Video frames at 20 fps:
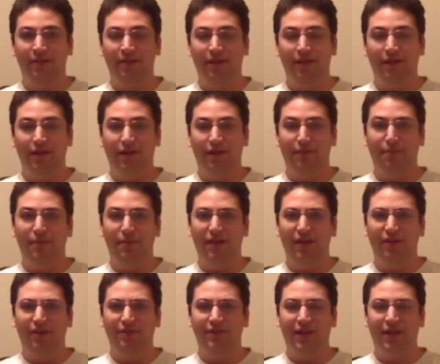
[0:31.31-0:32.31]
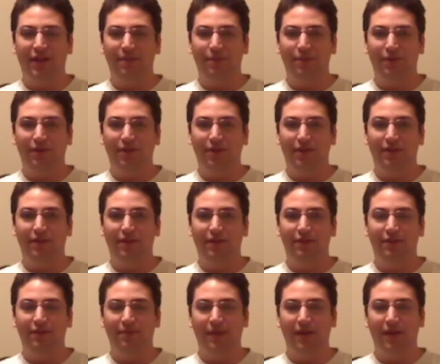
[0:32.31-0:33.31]
the Player's Handbook and the
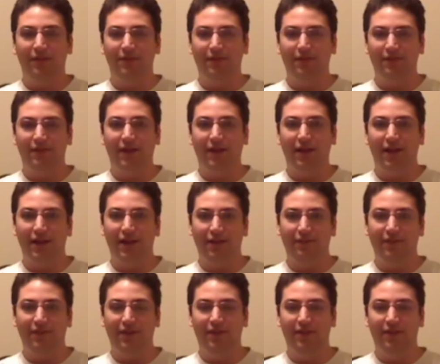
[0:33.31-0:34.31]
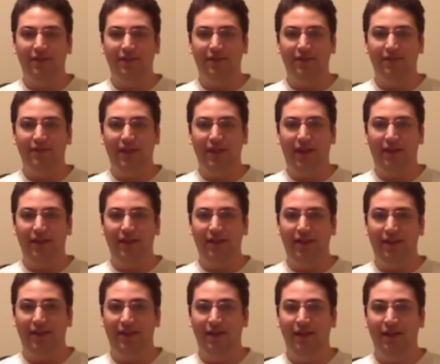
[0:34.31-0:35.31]
Dungeon Master's Guide of an edition of
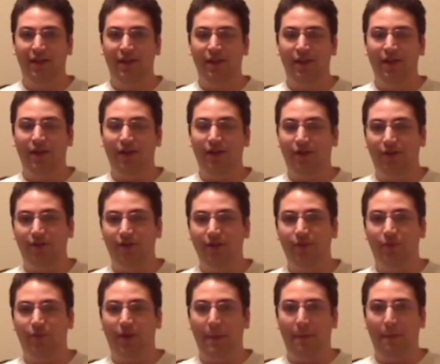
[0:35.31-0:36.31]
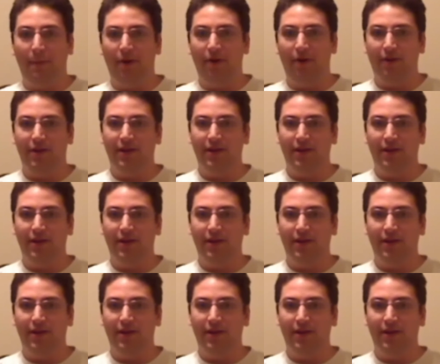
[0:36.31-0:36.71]
D&D, all in one book.